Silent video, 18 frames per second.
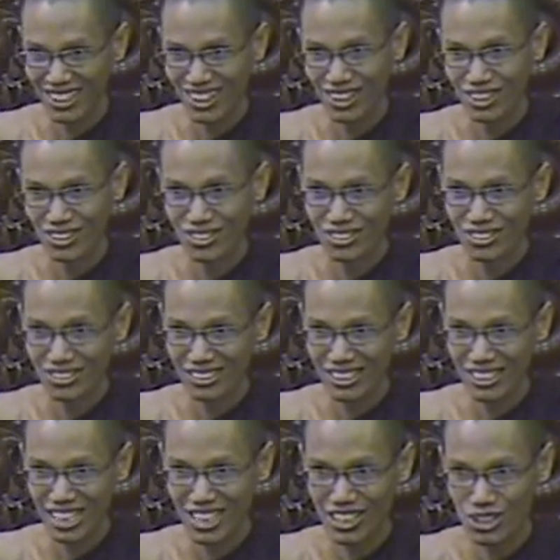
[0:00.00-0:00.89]
how
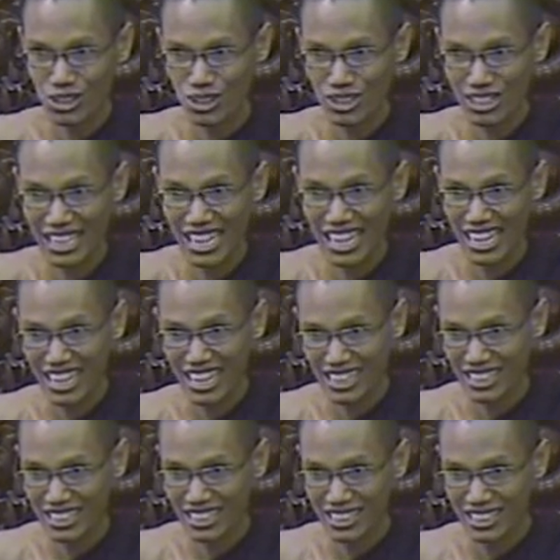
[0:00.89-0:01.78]
I should
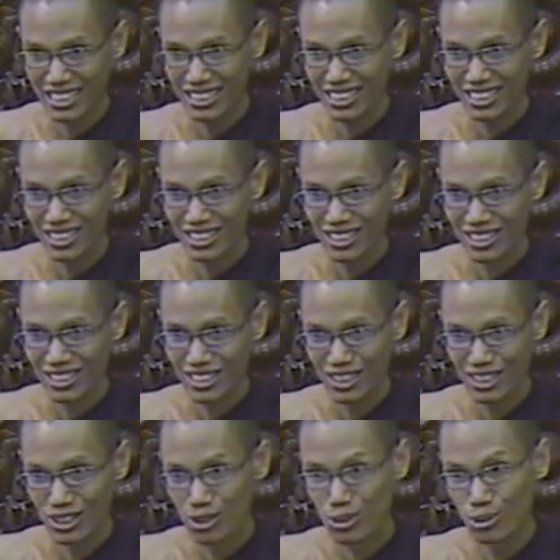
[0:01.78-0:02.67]
turn
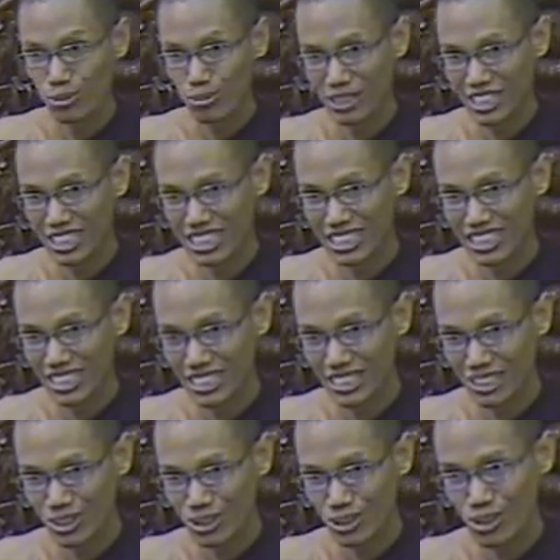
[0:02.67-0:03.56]
uh, to
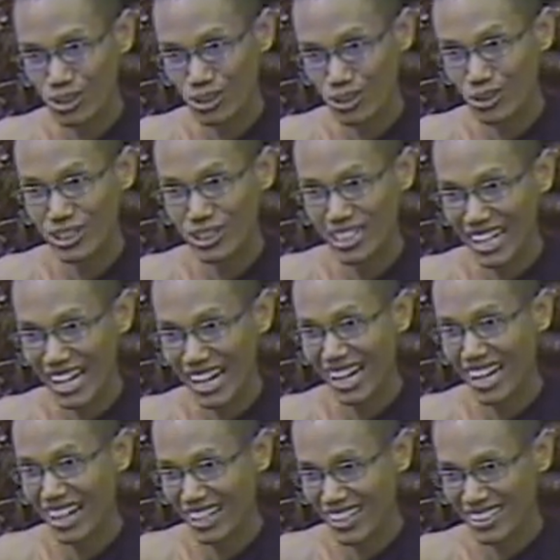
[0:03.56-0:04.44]
be go
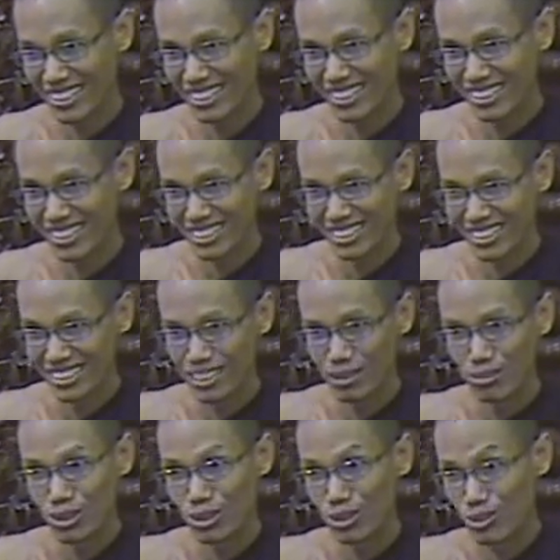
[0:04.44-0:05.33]
kusala,
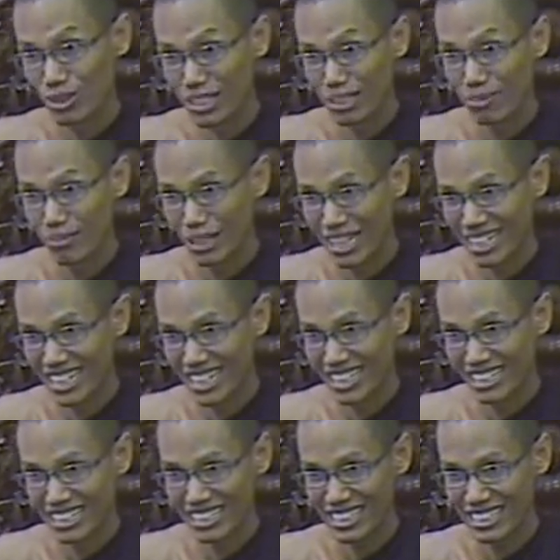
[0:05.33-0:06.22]
if you can
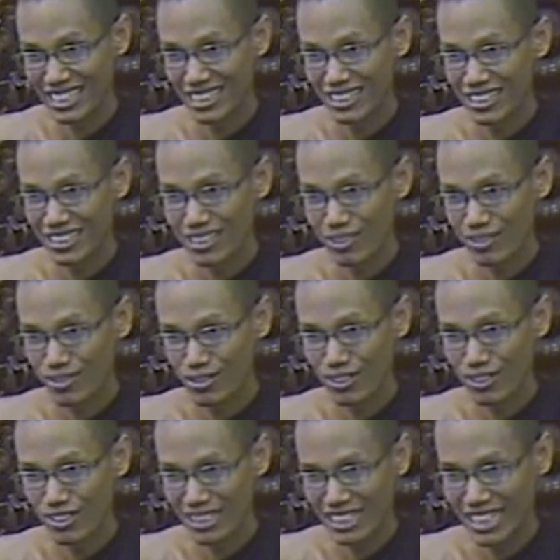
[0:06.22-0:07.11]
manage
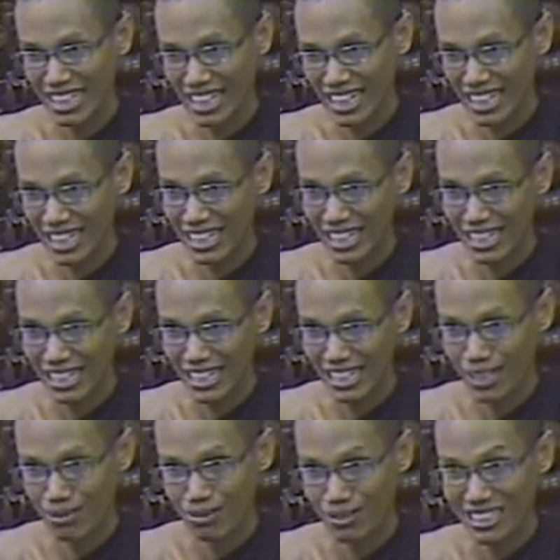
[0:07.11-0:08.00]
from there,
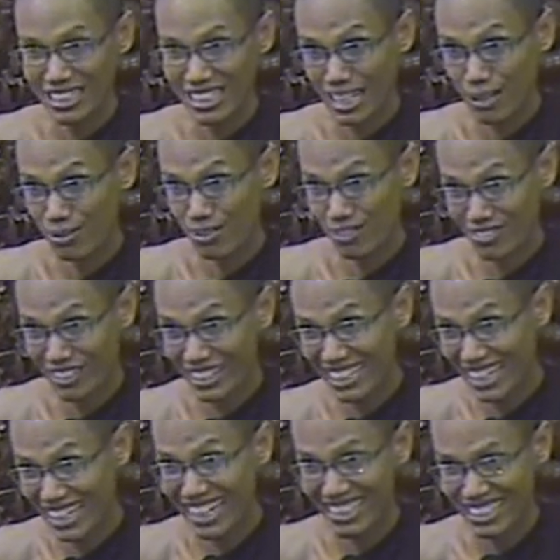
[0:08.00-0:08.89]
every life
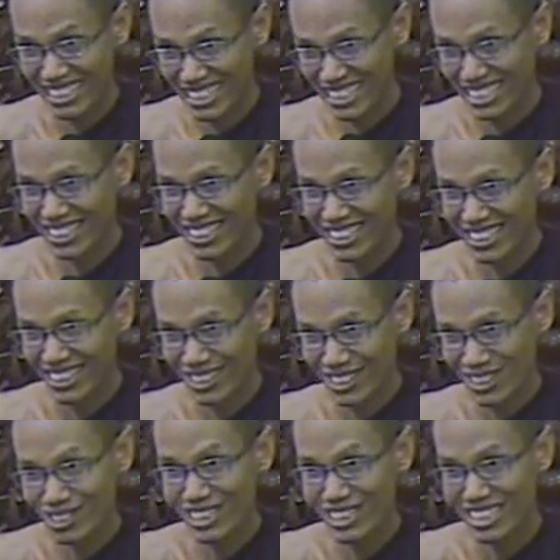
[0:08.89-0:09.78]
faculty,
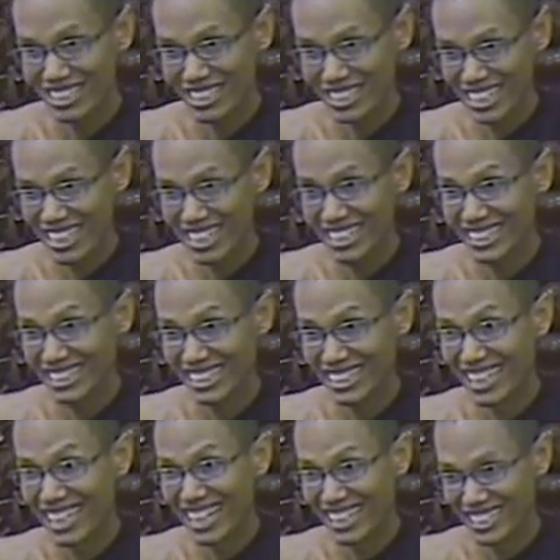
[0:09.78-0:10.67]
you can
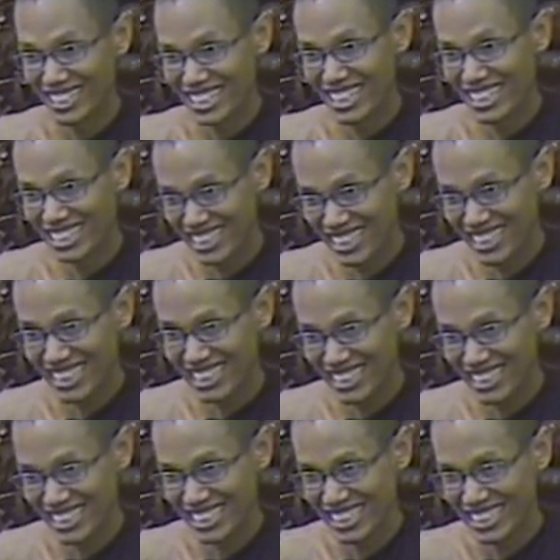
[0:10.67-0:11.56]
take essence.